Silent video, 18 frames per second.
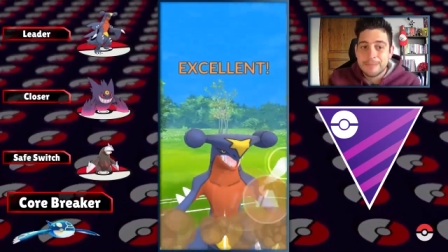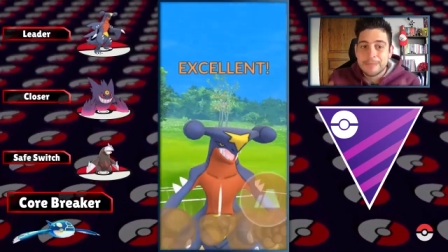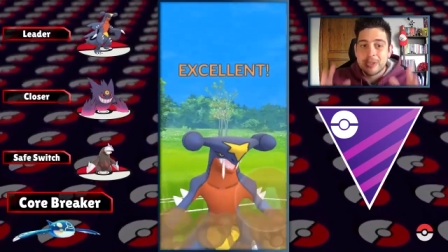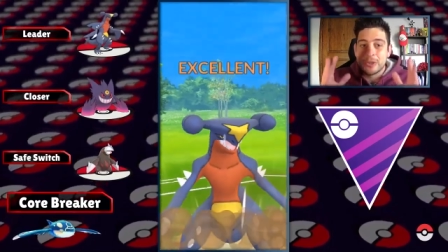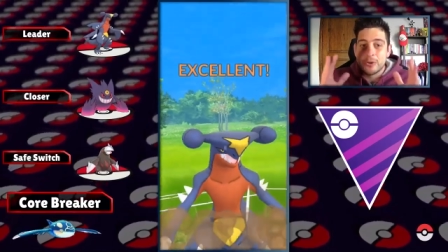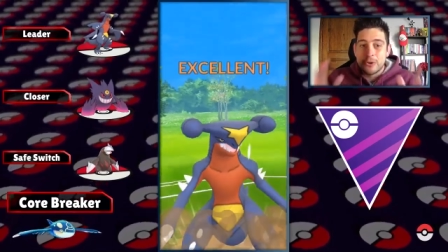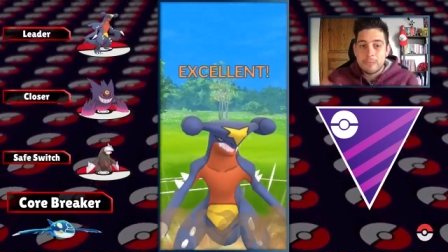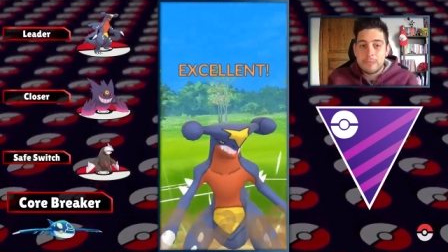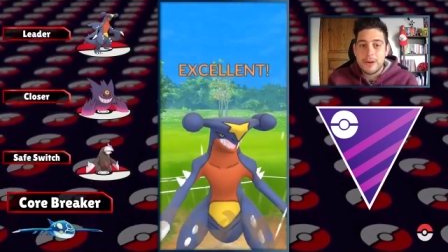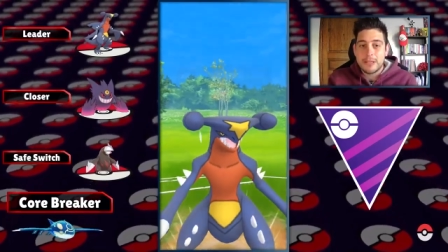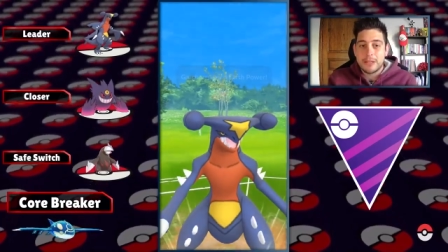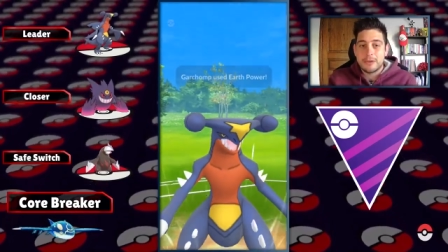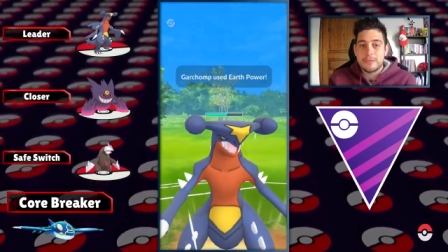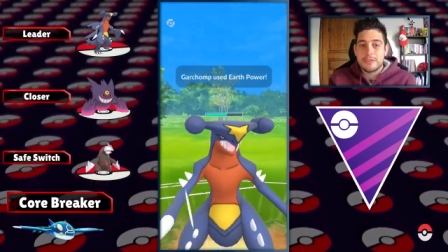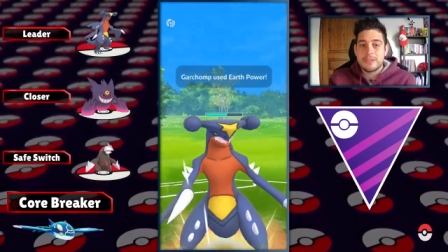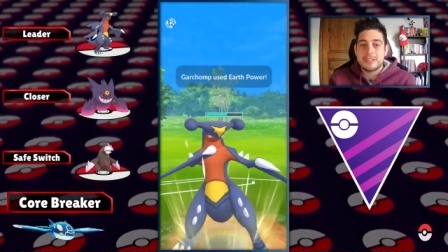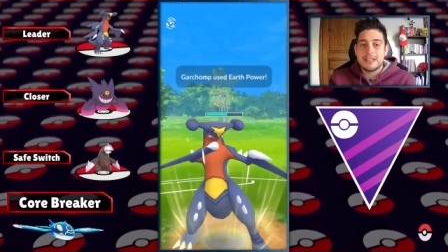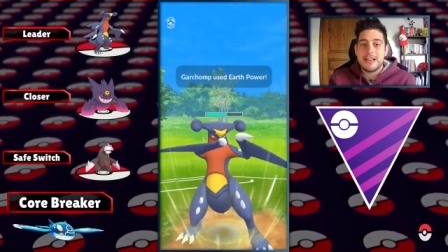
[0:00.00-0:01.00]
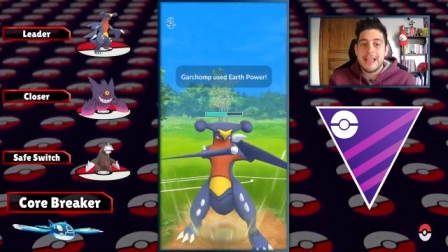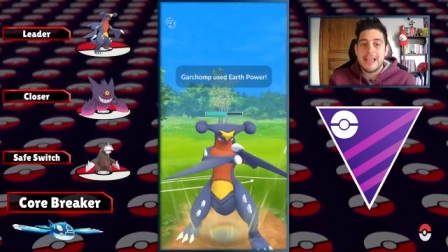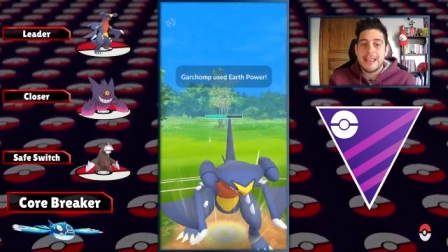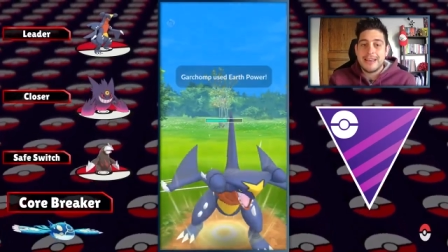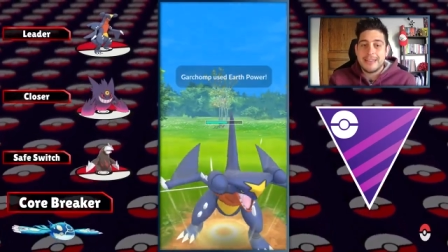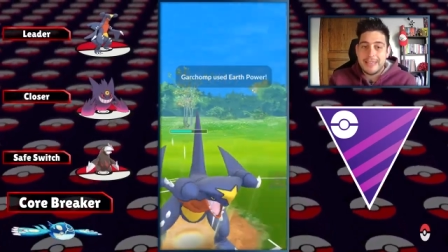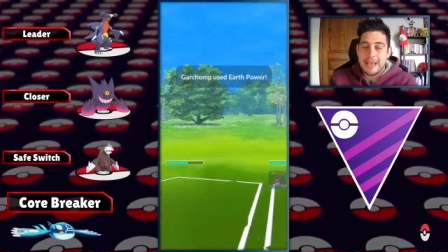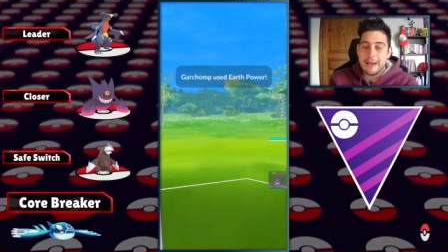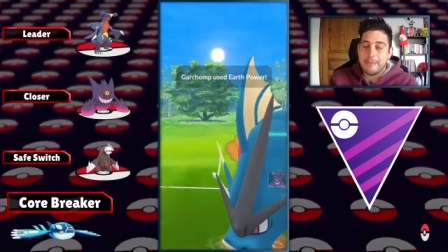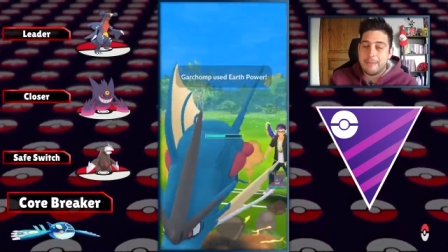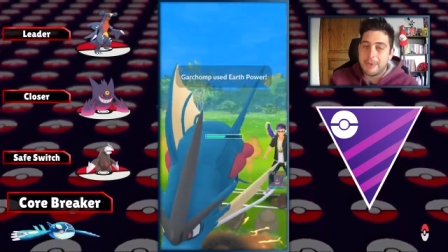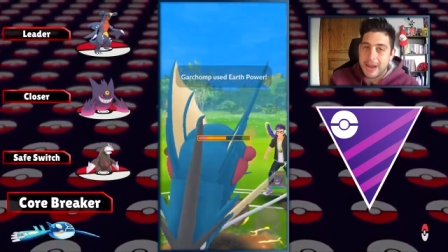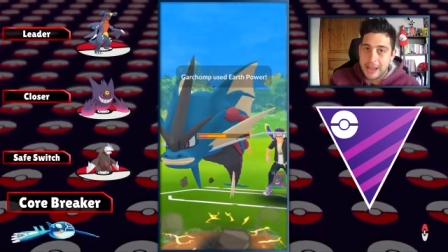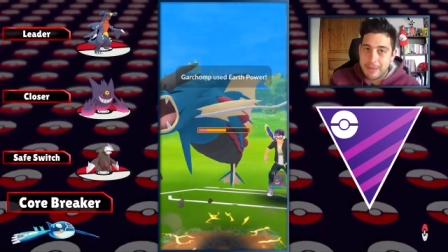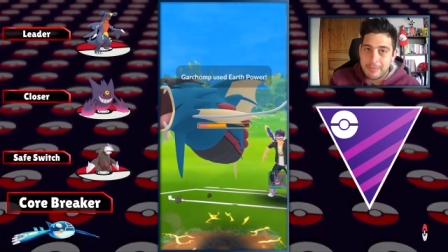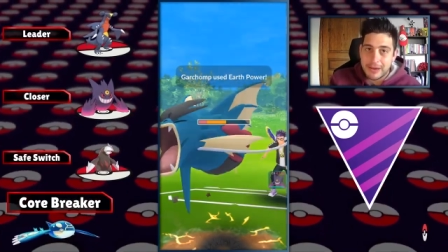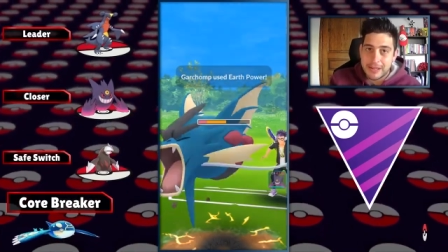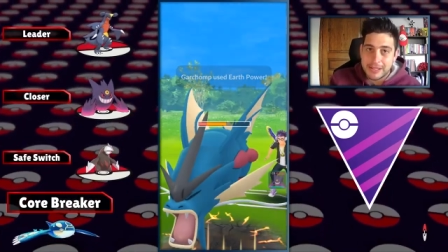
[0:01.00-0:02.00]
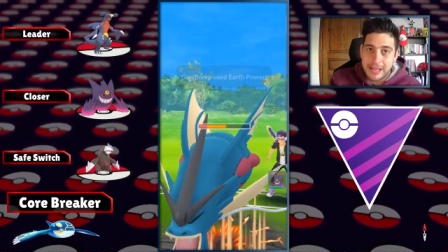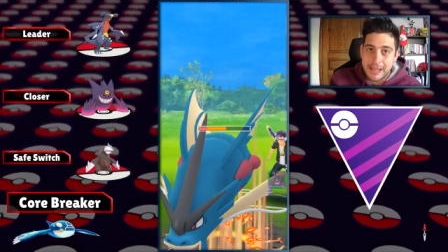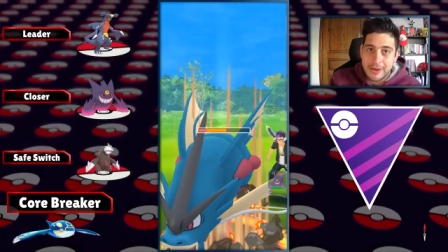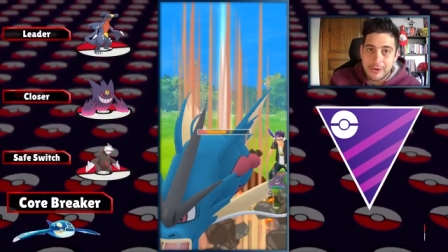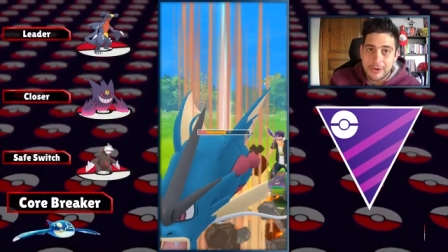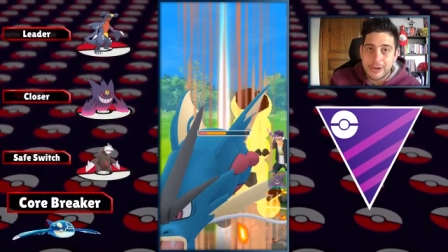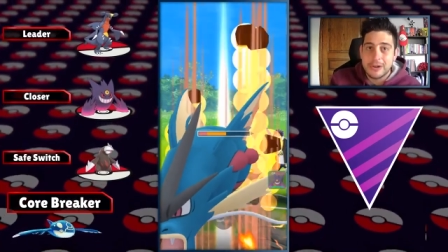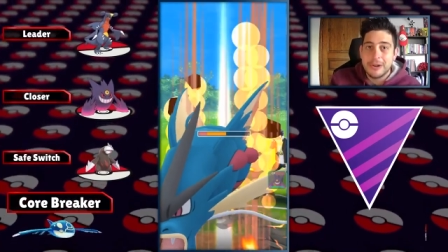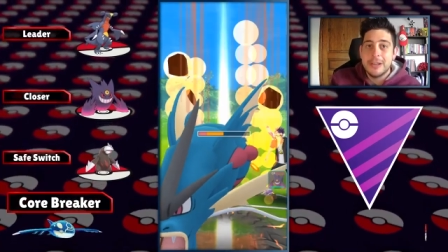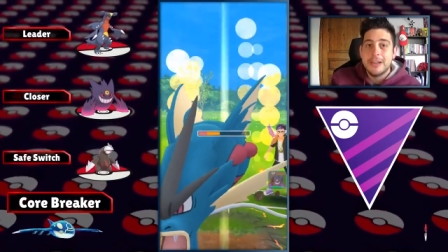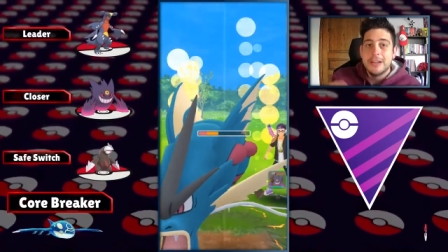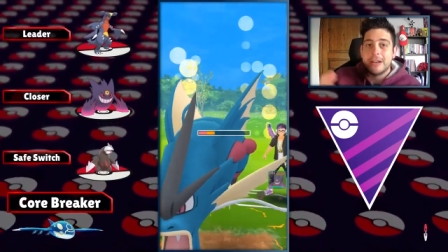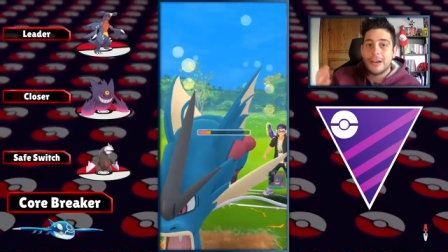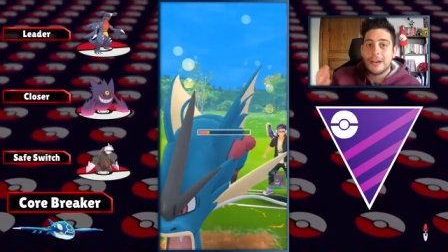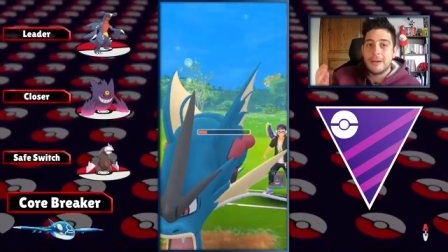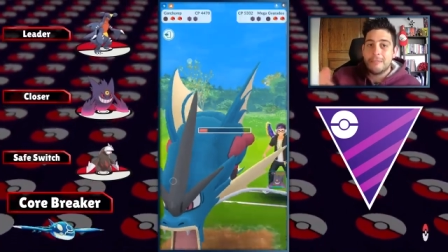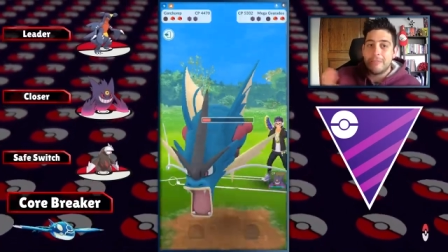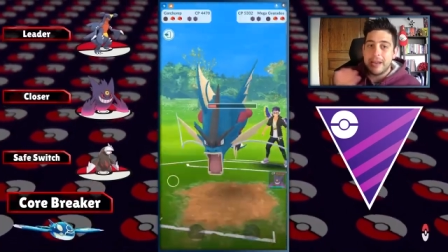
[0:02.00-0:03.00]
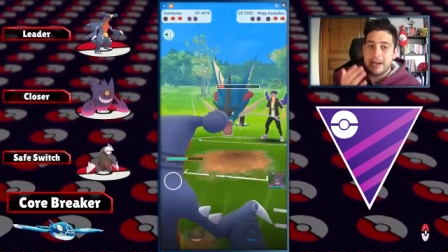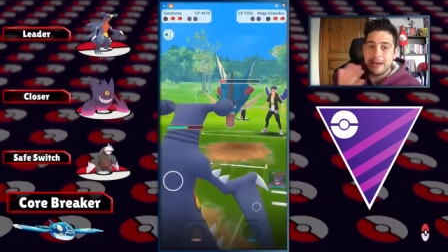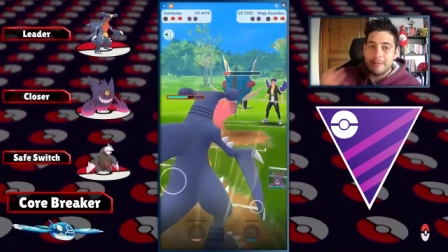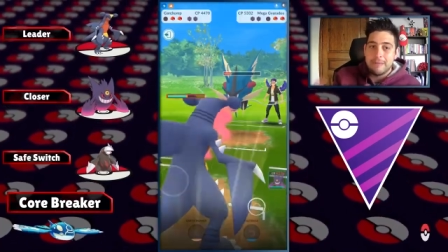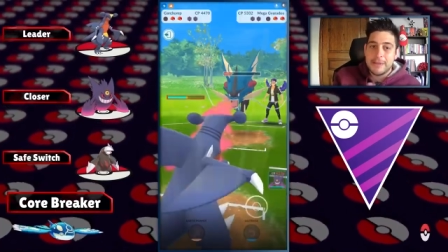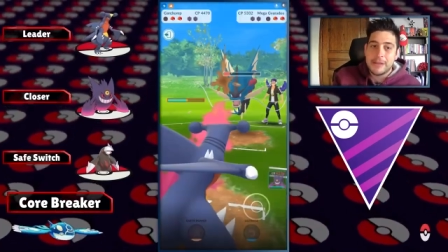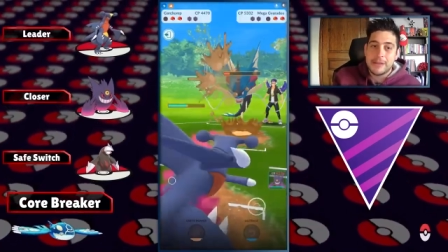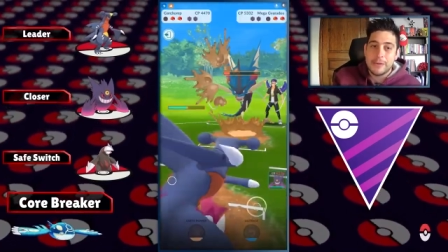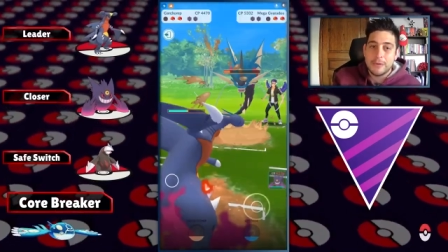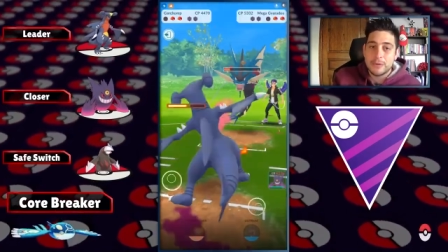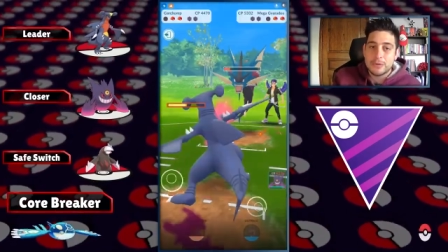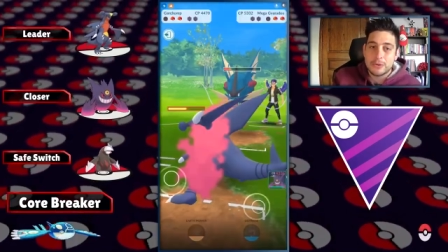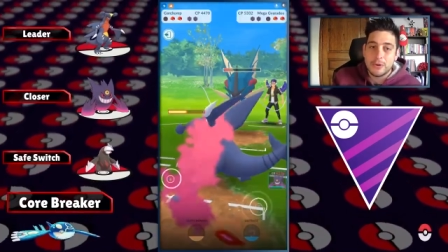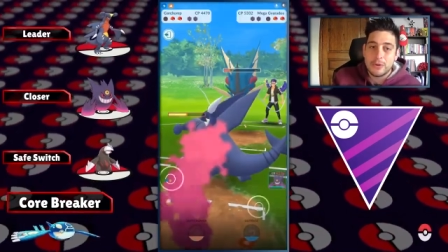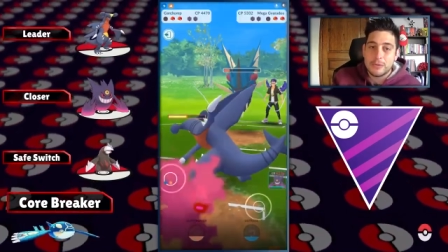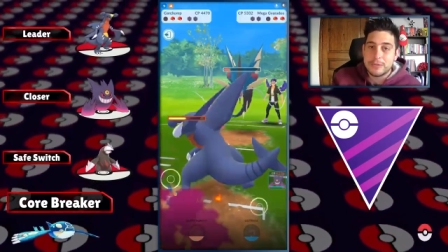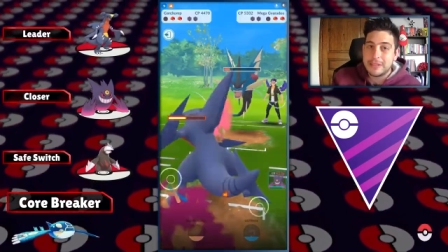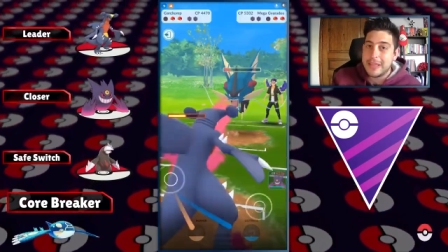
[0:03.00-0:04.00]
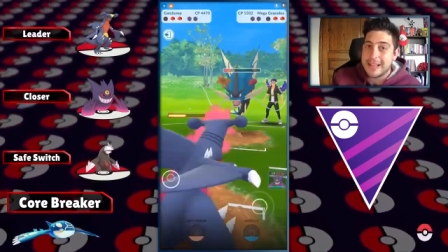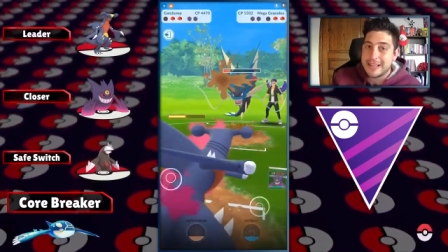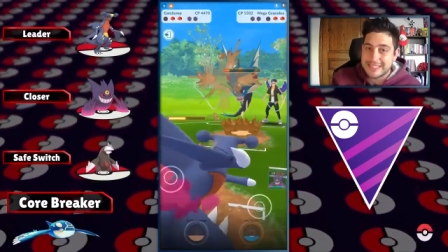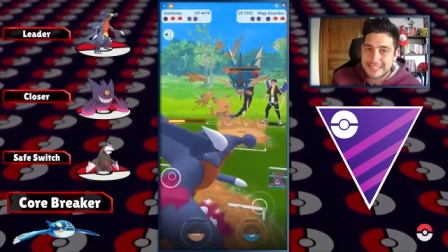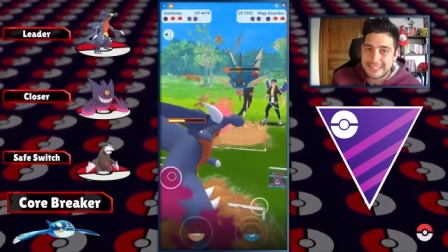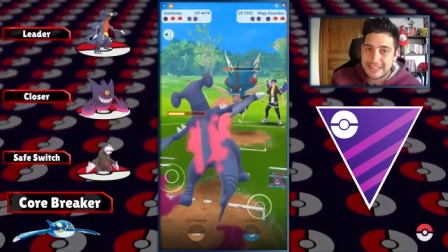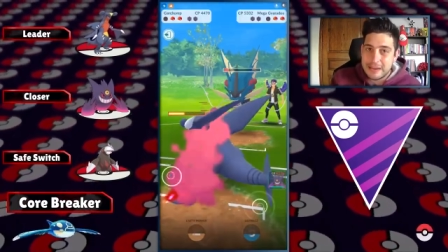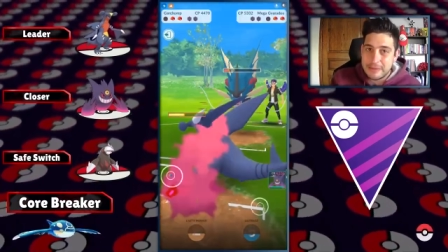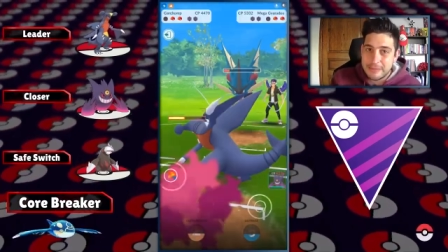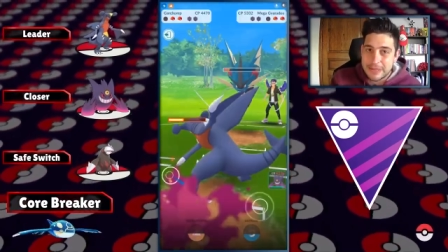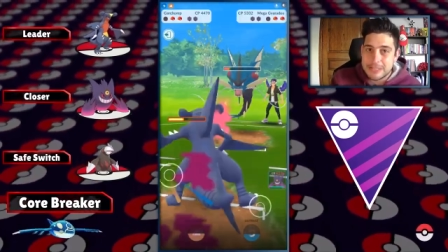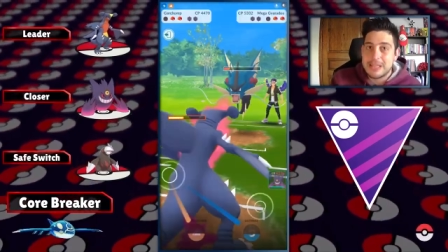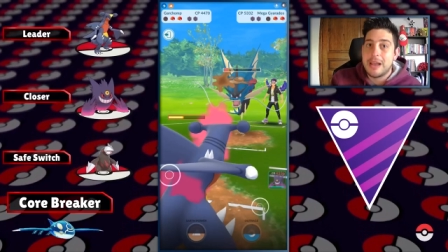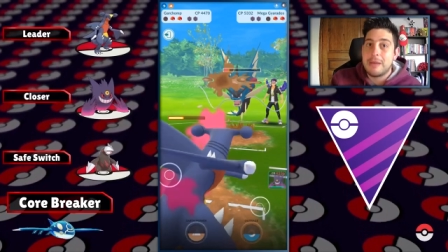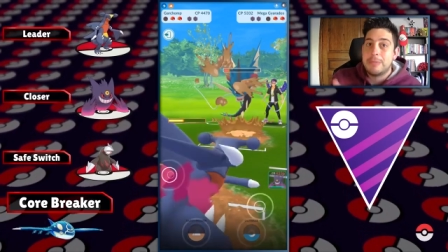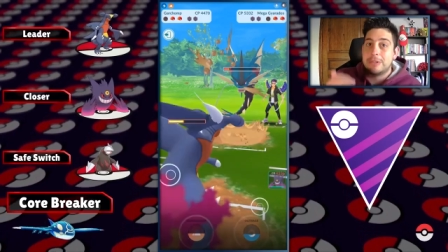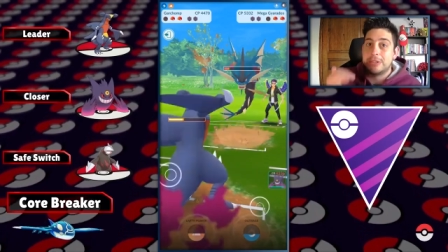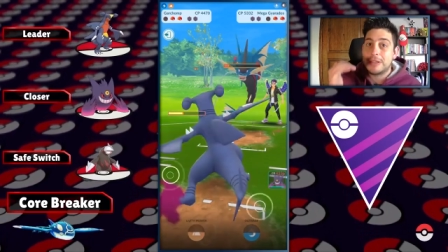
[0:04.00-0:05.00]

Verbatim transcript: Core breaker of this line, yeah, Primal Kyogre, uh, mainly because of the Excadrill matchup.